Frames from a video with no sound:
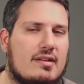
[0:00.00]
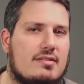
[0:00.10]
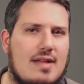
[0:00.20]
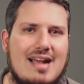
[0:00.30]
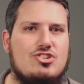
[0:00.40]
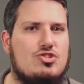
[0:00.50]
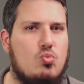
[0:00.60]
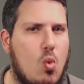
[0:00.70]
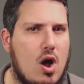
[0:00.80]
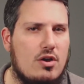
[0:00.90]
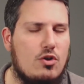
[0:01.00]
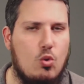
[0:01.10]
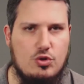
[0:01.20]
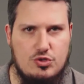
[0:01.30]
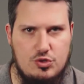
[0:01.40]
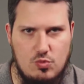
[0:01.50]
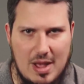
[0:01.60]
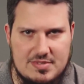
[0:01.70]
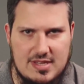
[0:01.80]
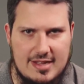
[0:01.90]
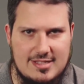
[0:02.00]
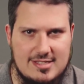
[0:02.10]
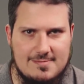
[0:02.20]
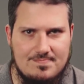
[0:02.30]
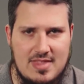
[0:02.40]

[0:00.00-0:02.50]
not just one or two websites.